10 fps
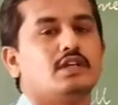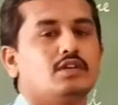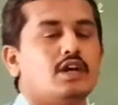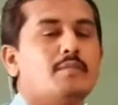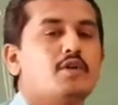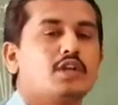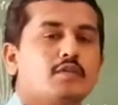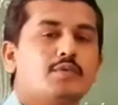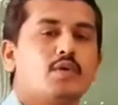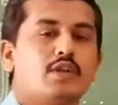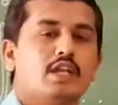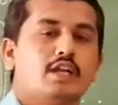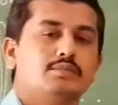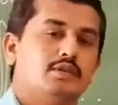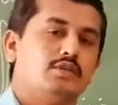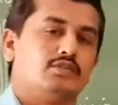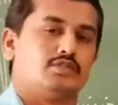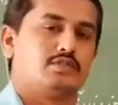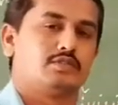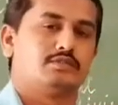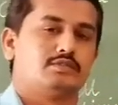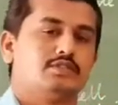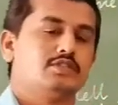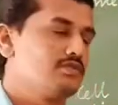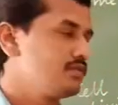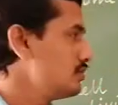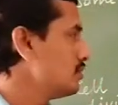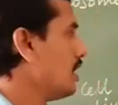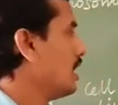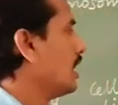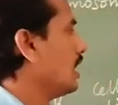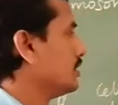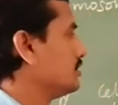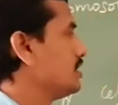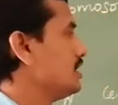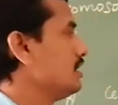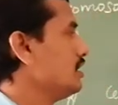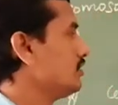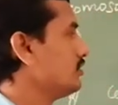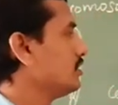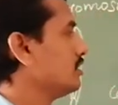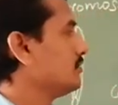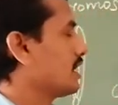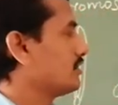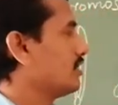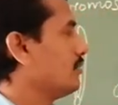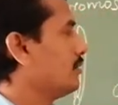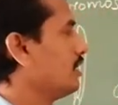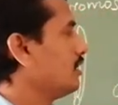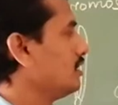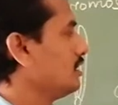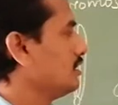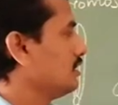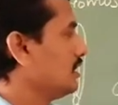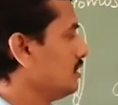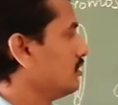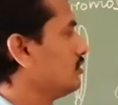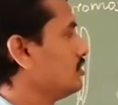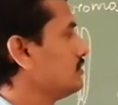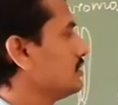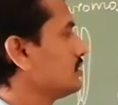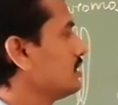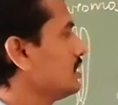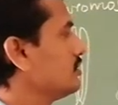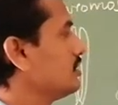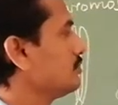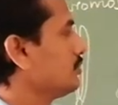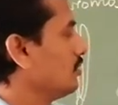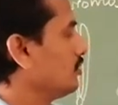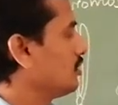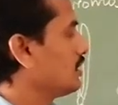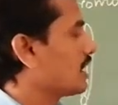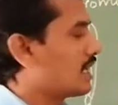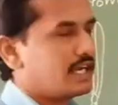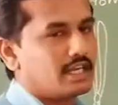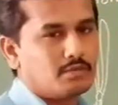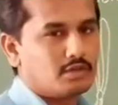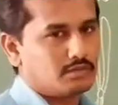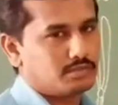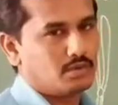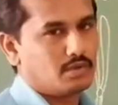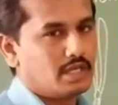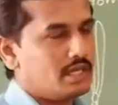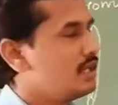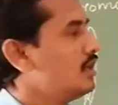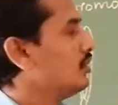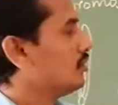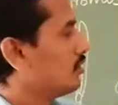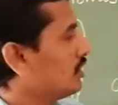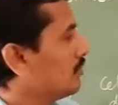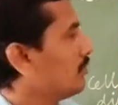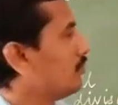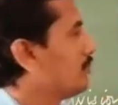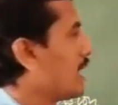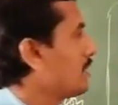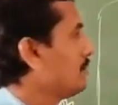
amount of protein are produced. due to genes. For example, in this situation the gene producing the correct amount of protein, so the plant